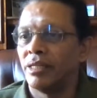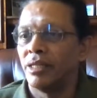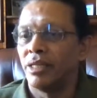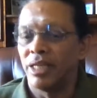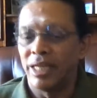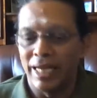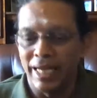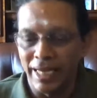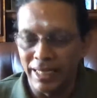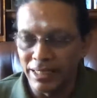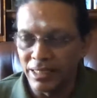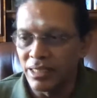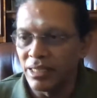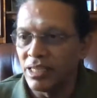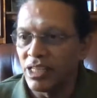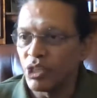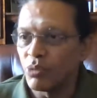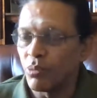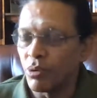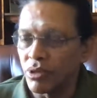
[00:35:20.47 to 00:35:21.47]
Hence, it
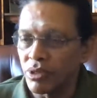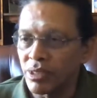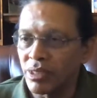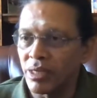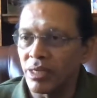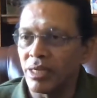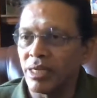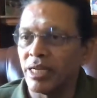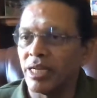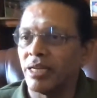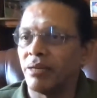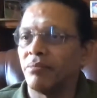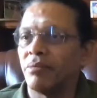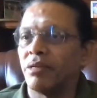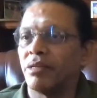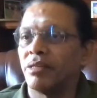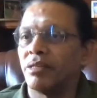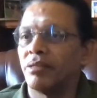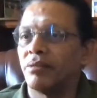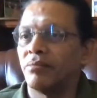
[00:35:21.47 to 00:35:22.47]
is prescribed
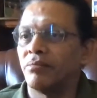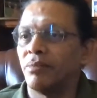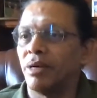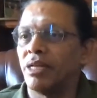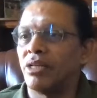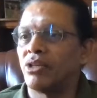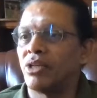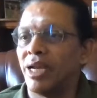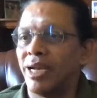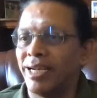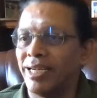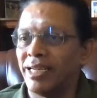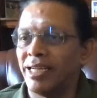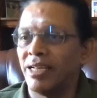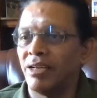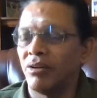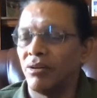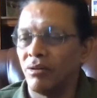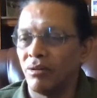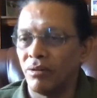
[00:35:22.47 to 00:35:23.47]
by
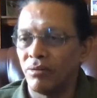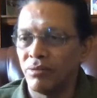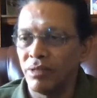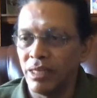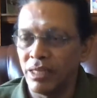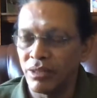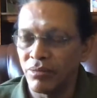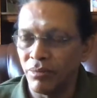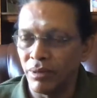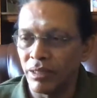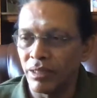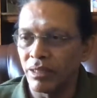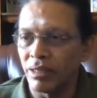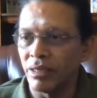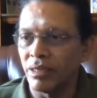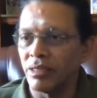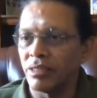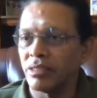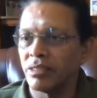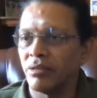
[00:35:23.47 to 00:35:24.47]
chanting all of these
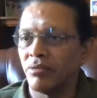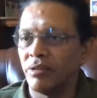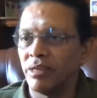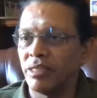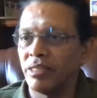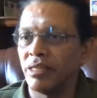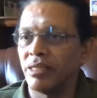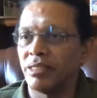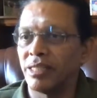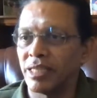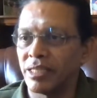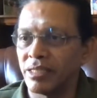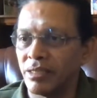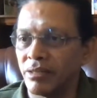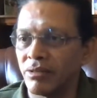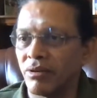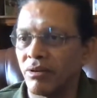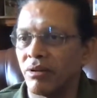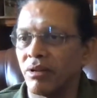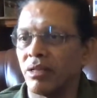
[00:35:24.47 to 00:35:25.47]
mantras, the Vedas,
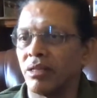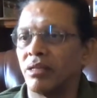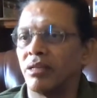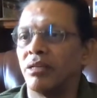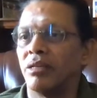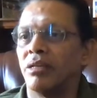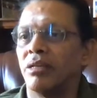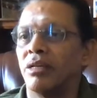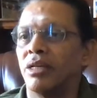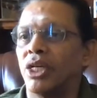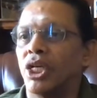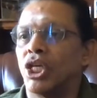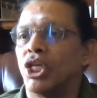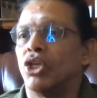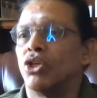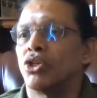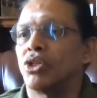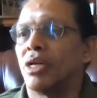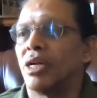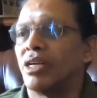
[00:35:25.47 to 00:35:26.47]
etc. You
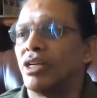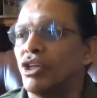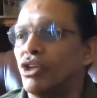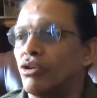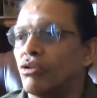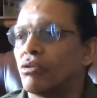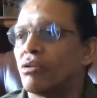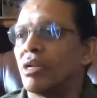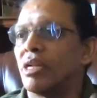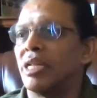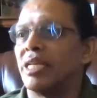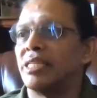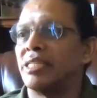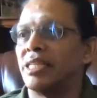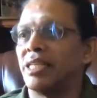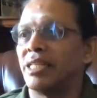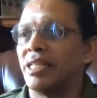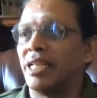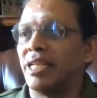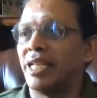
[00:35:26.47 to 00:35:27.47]
start
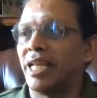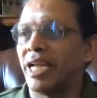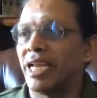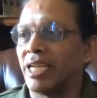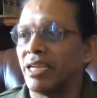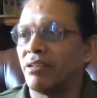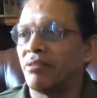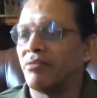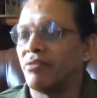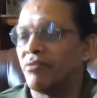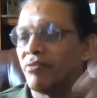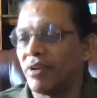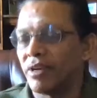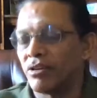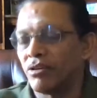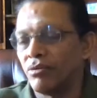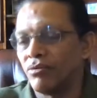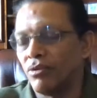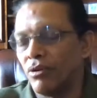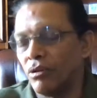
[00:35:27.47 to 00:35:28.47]
neutralizing the negative effect
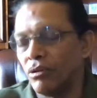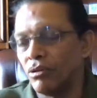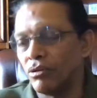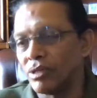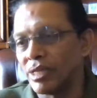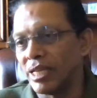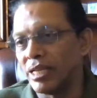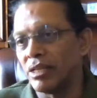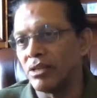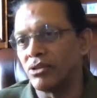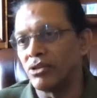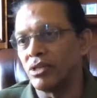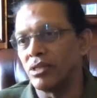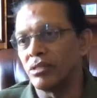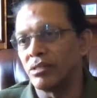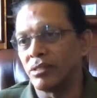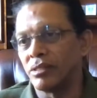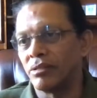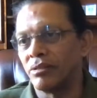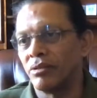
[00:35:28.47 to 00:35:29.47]
of all those
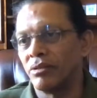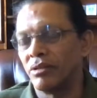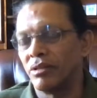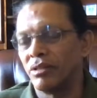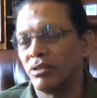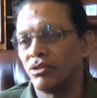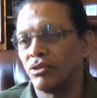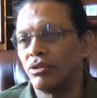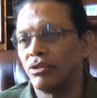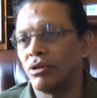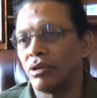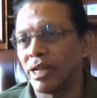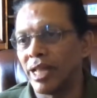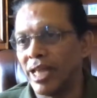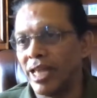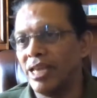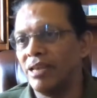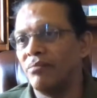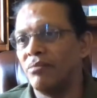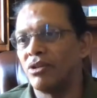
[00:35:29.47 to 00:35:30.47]
energies. So, your
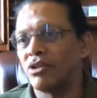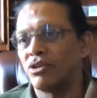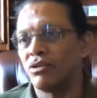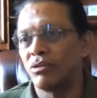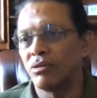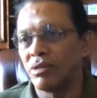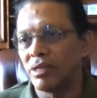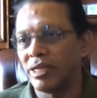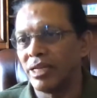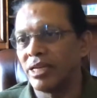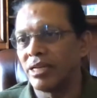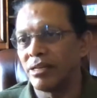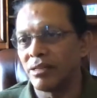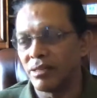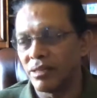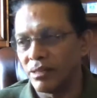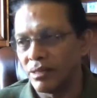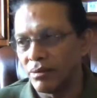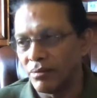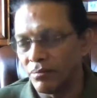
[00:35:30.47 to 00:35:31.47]
aim is to create
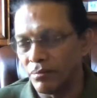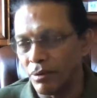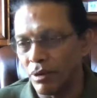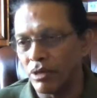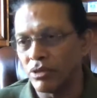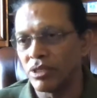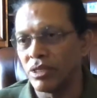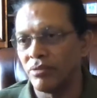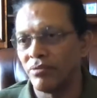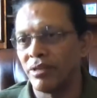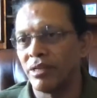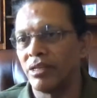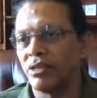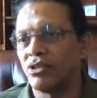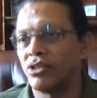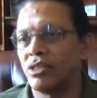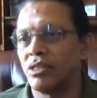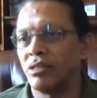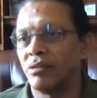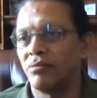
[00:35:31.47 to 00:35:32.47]
a positive
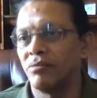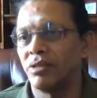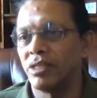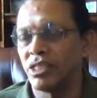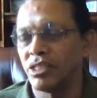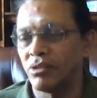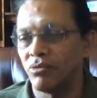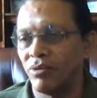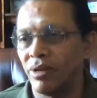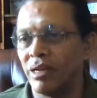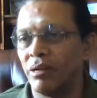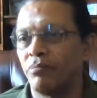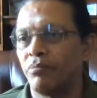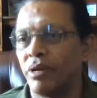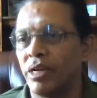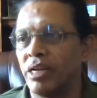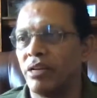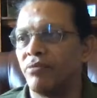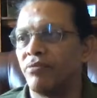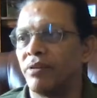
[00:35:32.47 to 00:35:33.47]
energy which is well
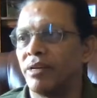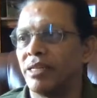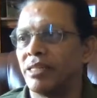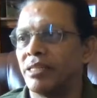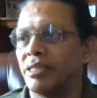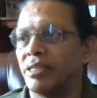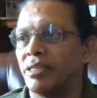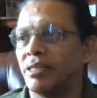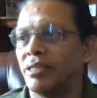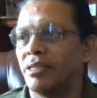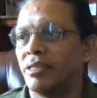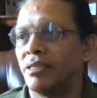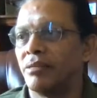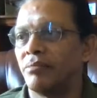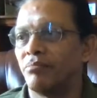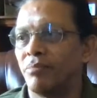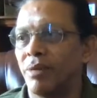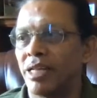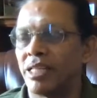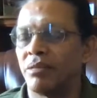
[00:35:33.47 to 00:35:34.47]
predefined
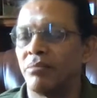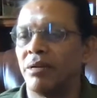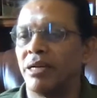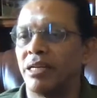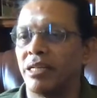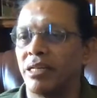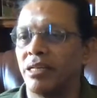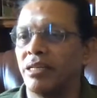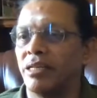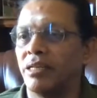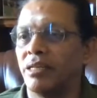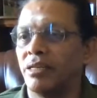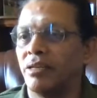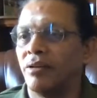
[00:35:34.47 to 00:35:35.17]
mathematically